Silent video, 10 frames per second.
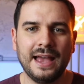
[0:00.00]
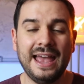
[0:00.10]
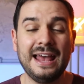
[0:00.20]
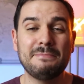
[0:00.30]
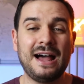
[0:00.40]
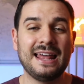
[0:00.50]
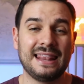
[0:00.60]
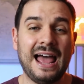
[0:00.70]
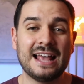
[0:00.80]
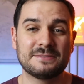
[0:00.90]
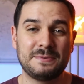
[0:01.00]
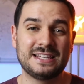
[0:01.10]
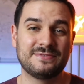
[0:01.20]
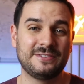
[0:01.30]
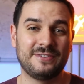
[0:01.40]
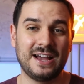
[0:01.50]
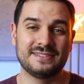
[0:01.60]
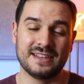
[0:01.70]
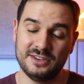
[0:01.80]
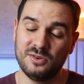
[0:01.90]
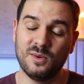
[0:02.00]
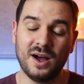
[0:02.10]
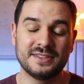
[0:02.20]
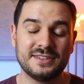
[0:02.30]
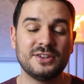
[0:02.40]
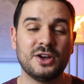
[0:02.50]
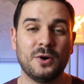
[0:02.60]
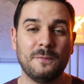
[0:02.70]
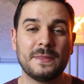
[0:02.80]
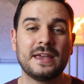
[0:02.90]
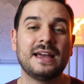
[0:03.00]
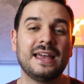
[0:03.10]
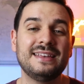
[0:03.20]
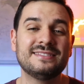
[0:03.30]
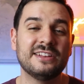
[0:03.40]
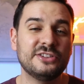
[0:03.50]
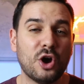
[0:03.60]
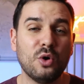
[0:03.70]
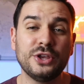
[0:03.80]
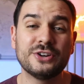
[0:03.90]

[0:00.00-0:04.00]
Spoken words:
And my last piece of advice that you want to know is know your